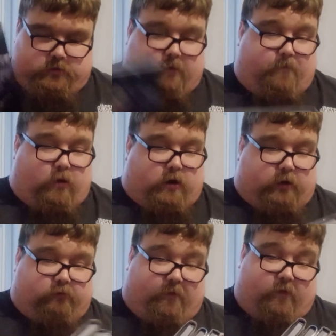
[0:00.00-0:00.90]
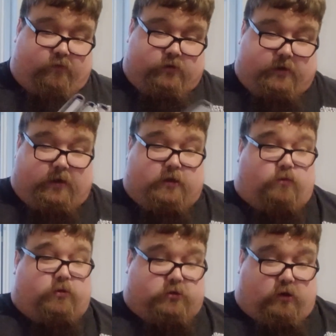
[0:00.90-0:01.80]
I bought I don't know what was in that.
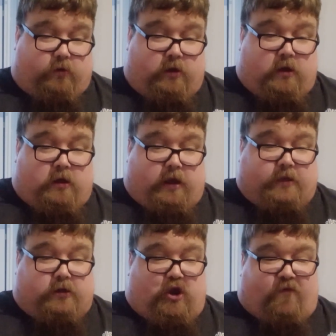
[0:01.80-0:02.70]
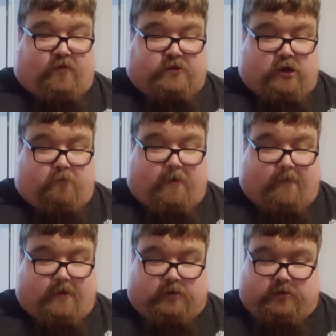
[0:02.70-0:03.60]
So it's a new 52
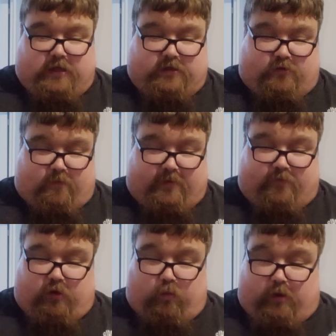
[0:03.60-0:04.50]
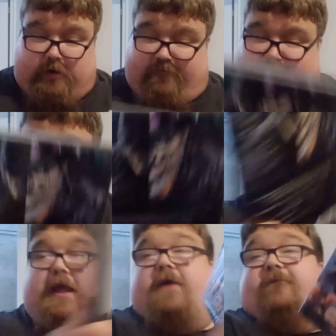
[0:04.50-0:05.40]
Batman Texas Comics 101 Face of
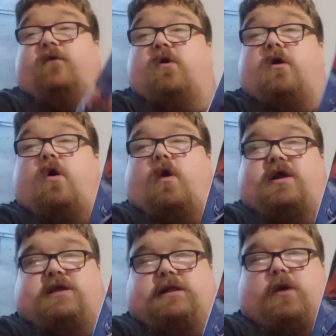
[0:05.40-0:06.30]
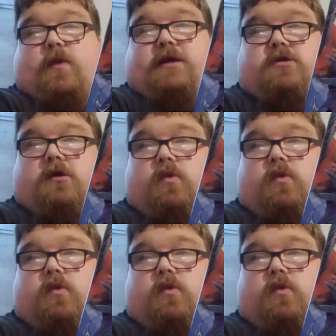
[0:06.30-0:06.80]
Death. I said that way too